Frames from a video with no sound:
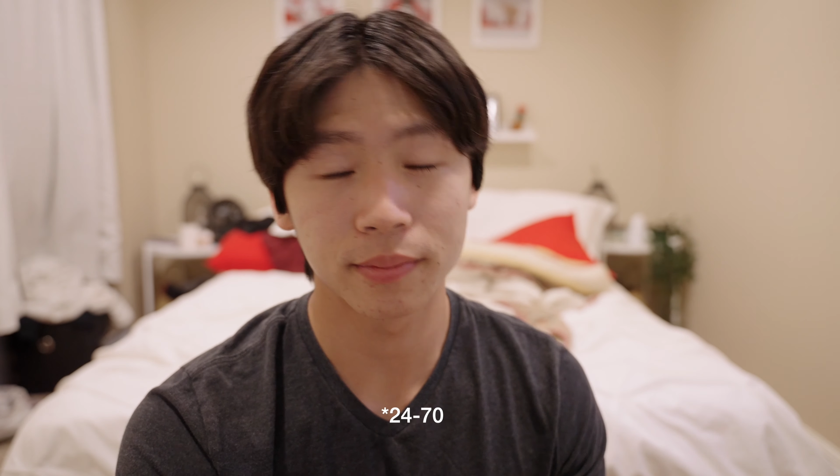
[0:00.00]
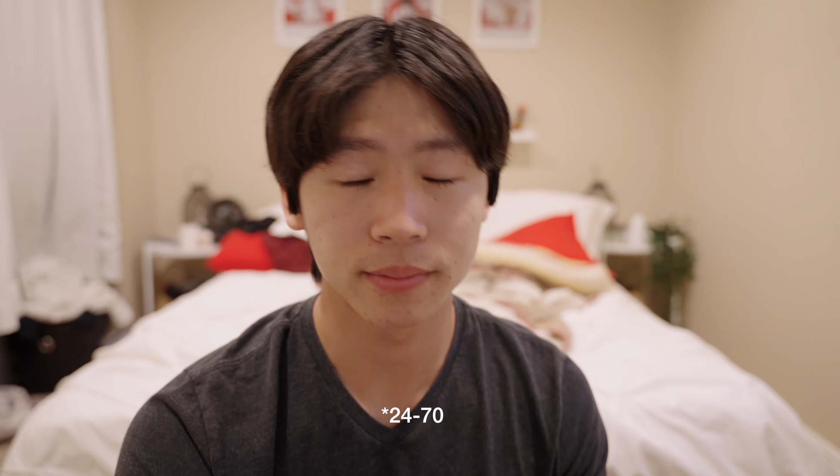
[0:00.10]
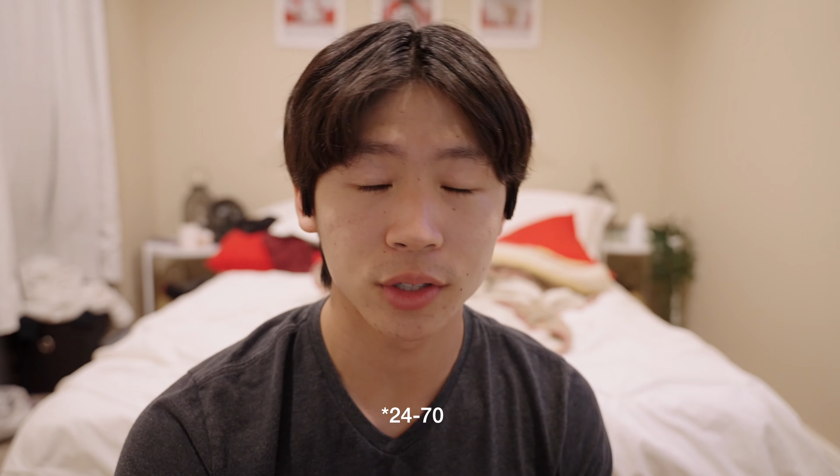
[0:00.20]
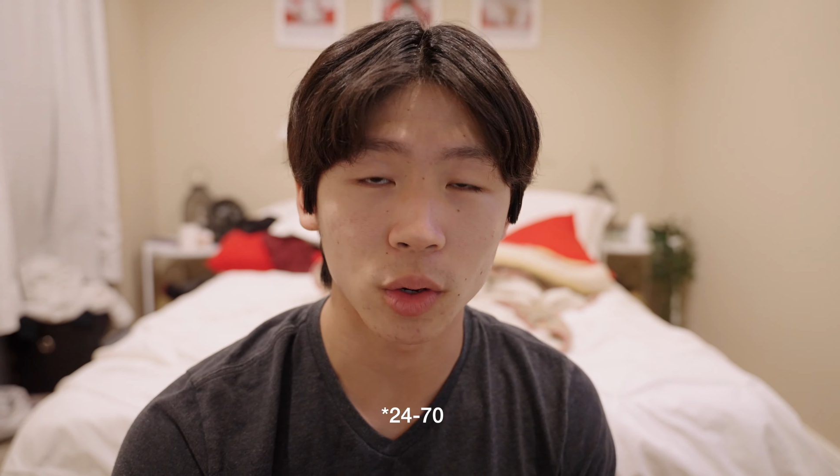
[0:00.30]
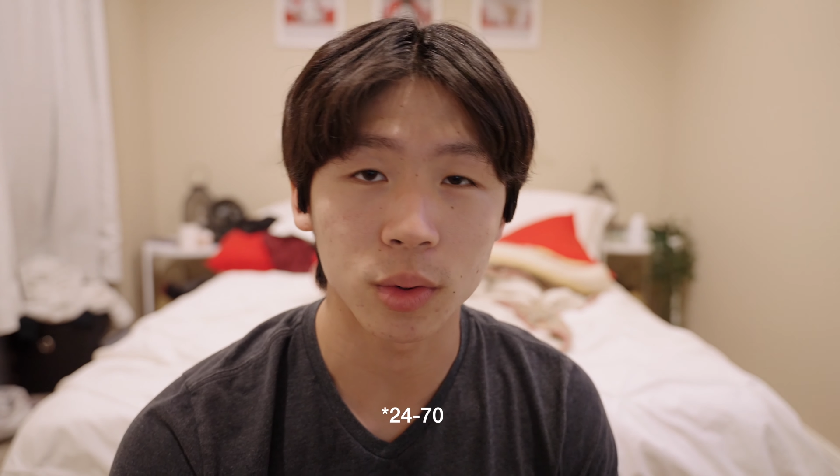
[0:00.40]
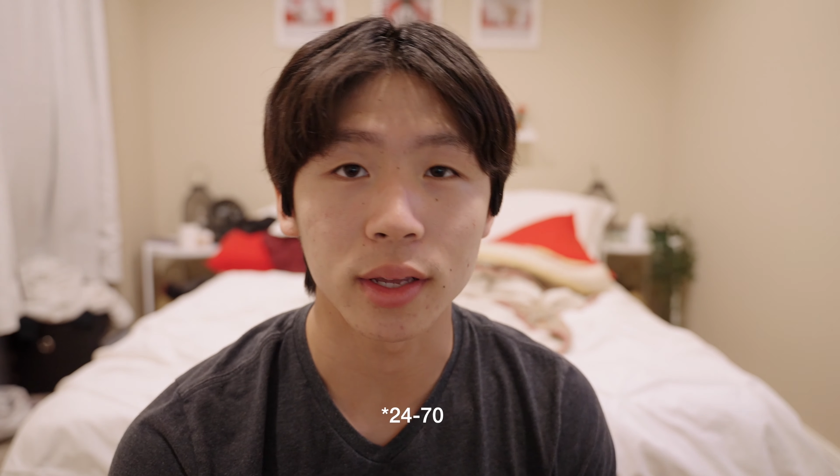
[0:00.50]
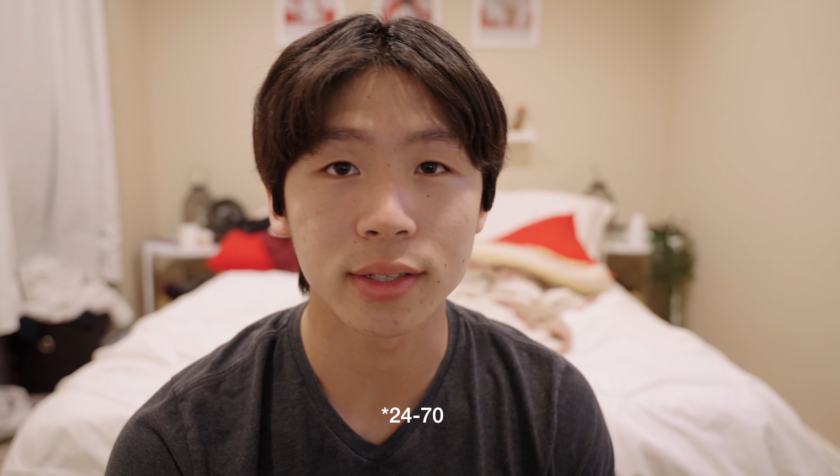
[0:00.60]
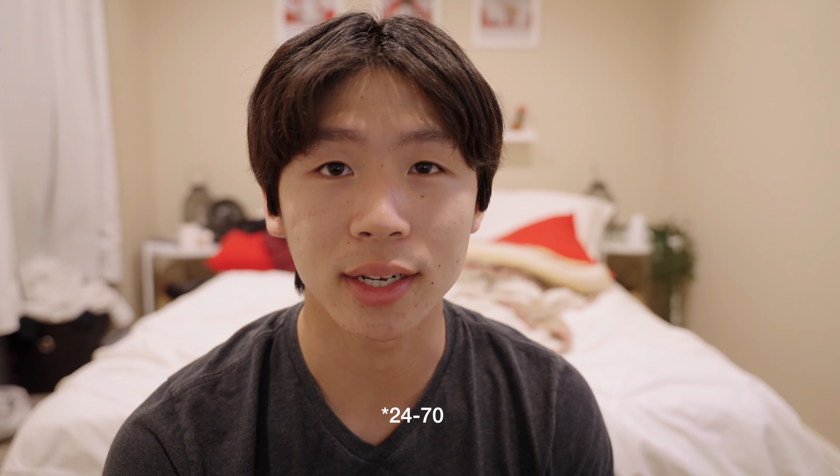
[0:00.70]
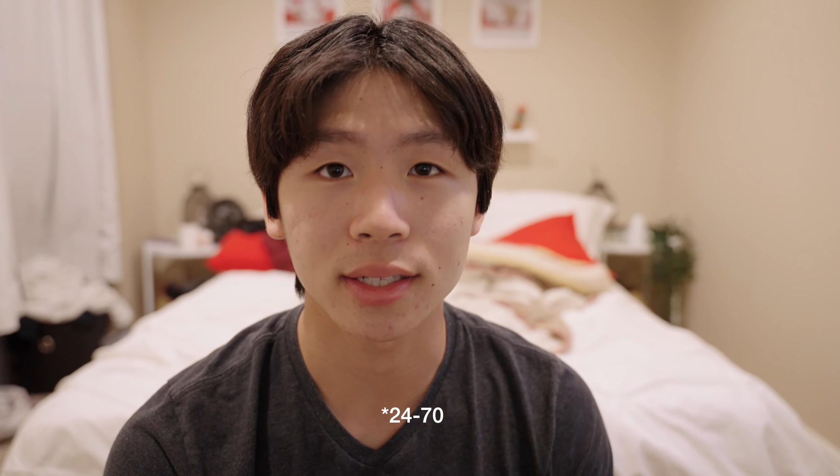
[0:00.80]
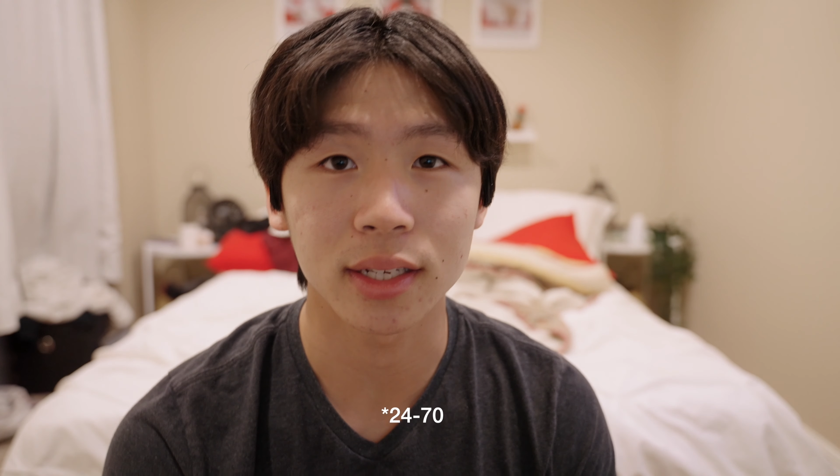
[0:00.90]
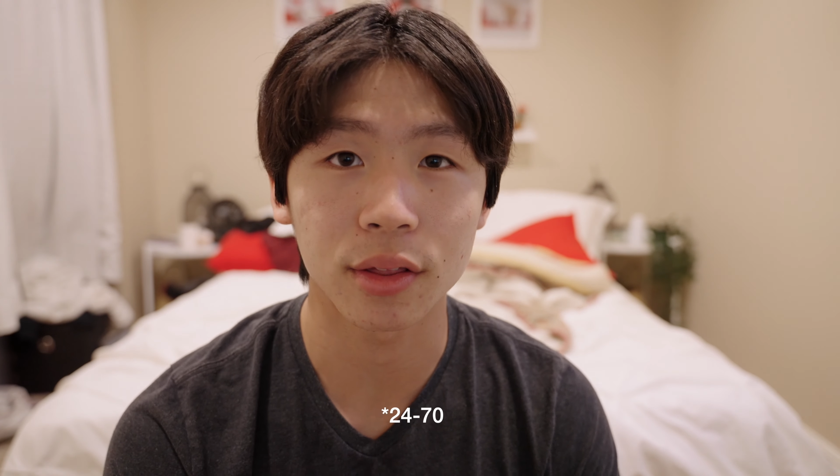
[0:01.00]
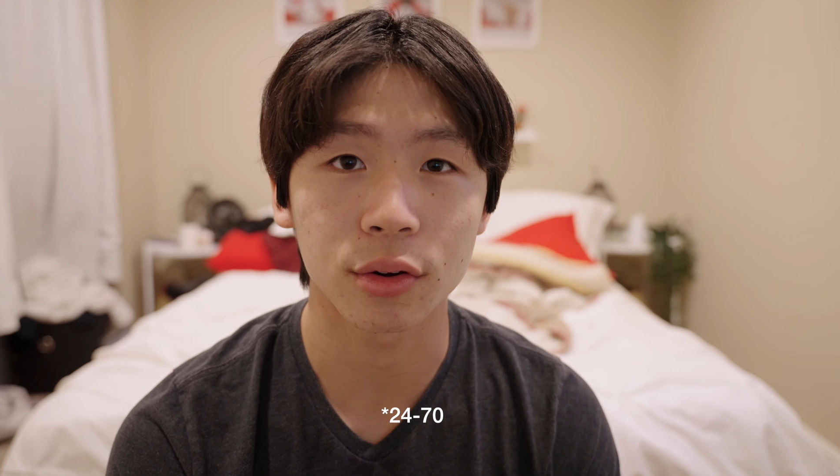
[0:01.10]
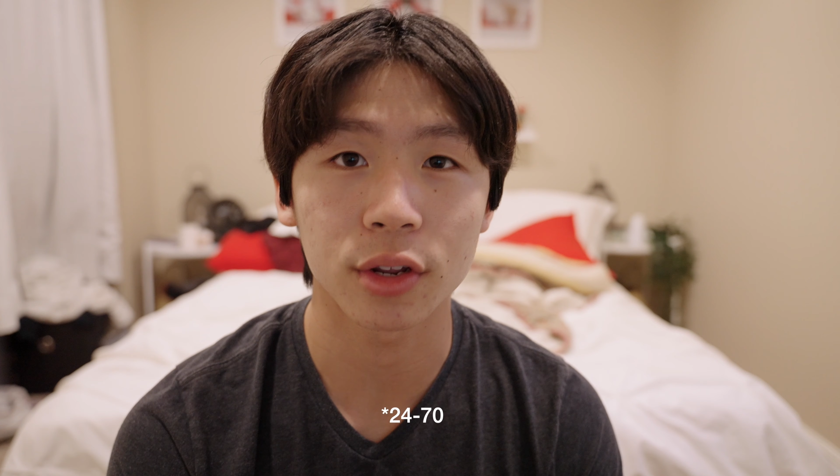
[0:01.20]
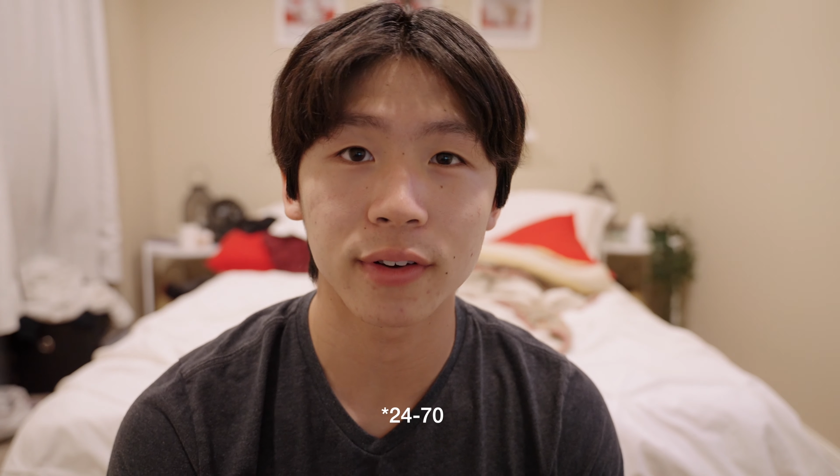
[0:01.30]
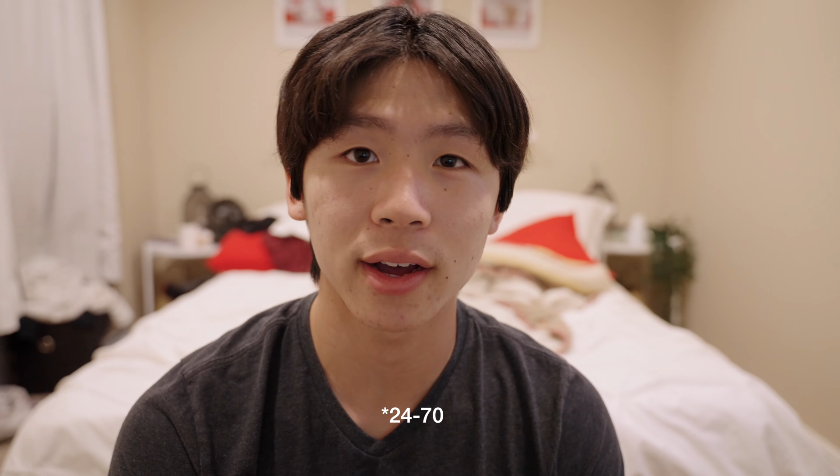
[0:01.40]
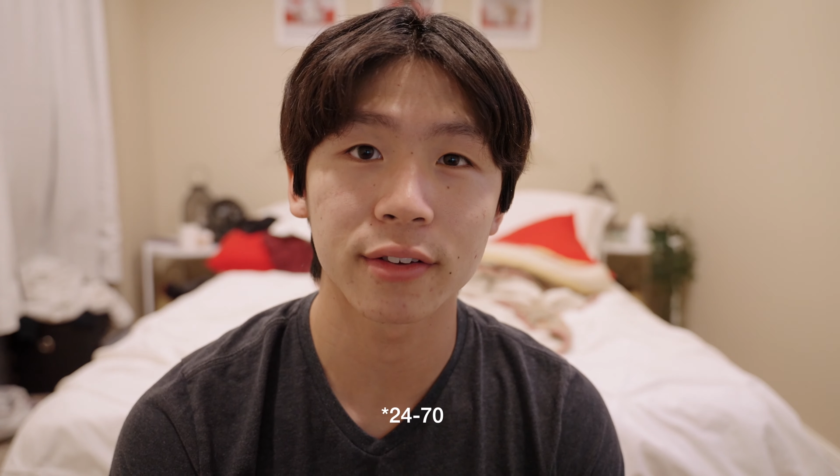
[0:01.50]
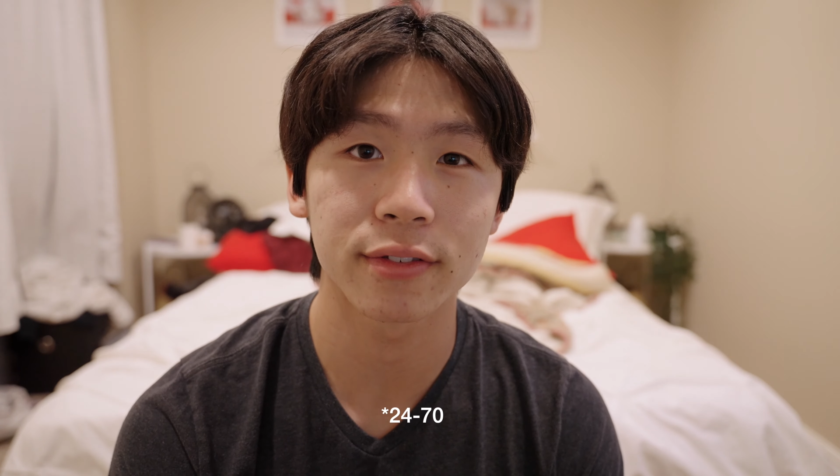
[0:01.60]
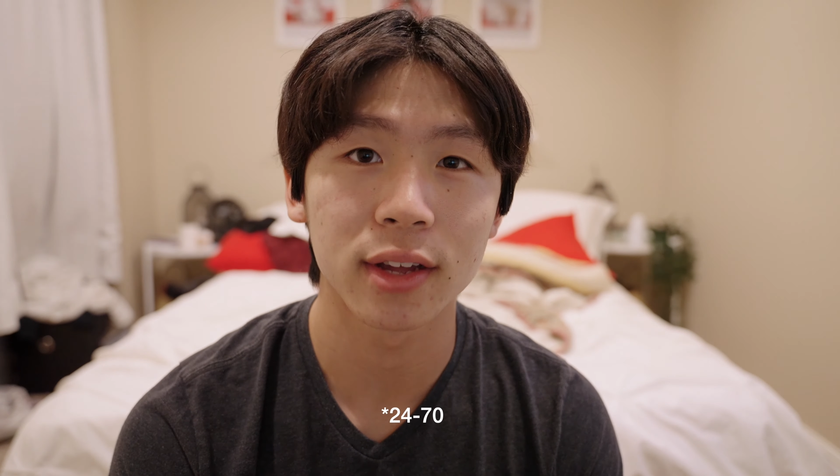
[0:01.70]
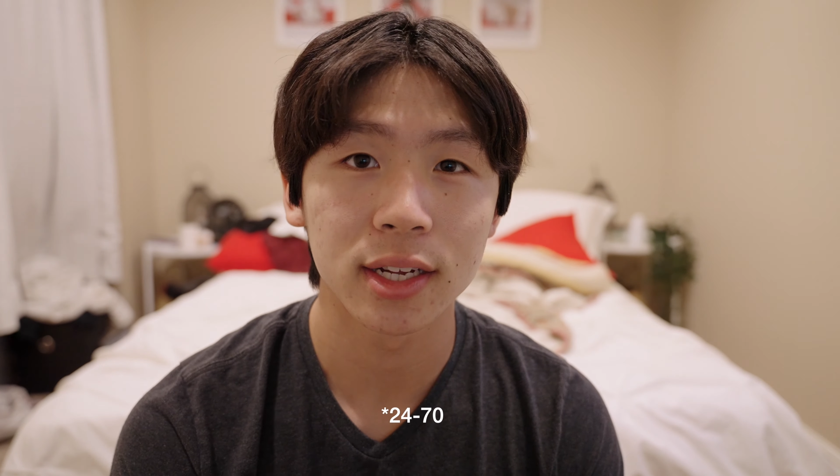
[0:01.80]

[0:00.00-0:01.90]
Sony 16-35